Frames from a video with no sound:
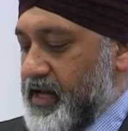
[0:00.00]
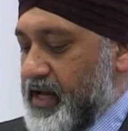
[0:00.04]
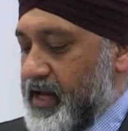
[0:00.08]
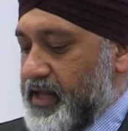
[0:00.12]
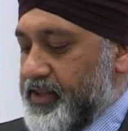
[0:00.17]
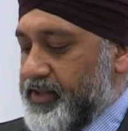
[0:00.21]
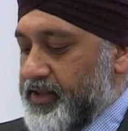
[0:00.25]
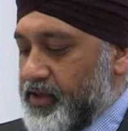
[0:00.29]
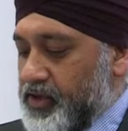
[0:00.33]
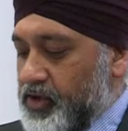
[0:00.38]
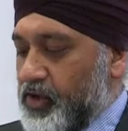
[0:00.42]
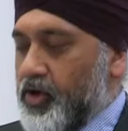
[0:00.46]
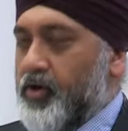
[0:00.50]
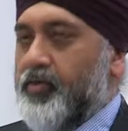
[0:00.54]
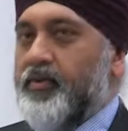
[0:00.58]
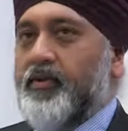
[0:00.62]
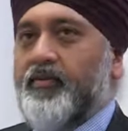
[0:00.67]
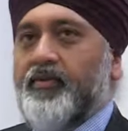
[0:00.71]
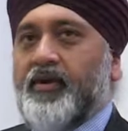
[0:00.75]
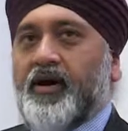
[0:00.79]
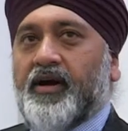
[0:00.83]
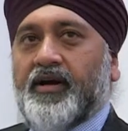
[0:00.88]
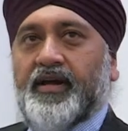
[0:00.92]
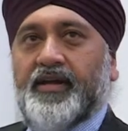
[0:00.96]
And the global
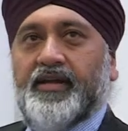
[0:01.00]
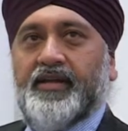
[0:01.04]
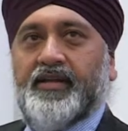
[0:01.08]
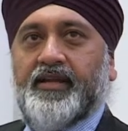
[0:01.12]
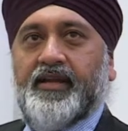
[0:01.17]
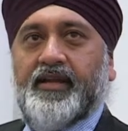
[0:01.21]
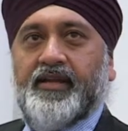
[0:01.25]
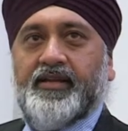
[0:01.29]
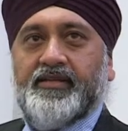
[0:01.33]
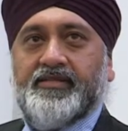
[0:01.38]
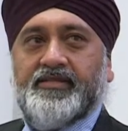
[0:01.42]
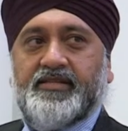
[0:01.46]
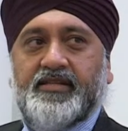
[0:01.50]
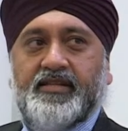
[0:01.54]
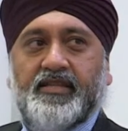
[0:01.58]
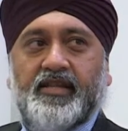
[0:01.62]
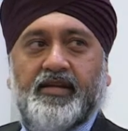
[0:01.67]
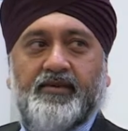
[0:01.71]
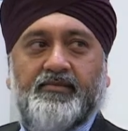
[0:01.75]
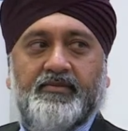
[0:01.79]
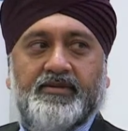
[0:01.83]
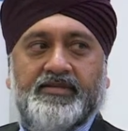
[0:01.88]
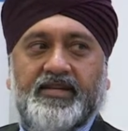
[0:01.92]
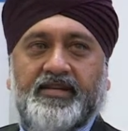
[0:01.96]
market, see the
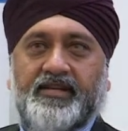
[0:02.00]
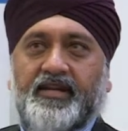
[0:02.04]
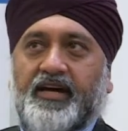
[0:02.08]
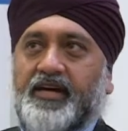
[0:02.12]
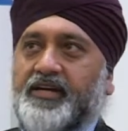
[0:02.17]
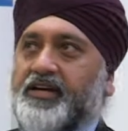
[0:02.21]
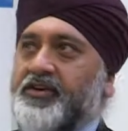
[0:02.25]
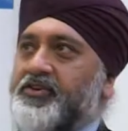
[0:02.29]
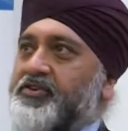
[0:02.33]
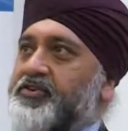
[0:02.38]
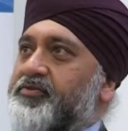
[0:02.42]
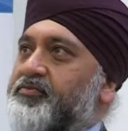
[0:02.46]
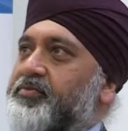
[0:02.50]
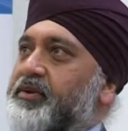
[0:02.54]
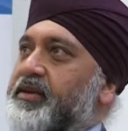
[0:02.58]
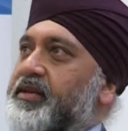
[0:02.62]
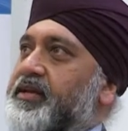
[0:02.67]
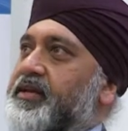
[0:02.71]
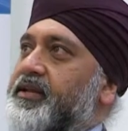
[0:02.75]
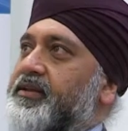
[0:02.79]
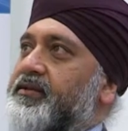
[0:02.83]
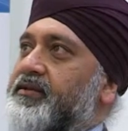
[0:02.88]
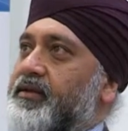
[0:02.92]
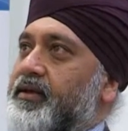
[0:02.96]
numbers there, 900
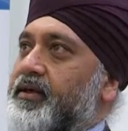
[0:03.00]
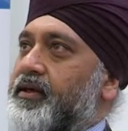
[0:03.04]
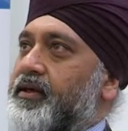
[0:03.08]
billion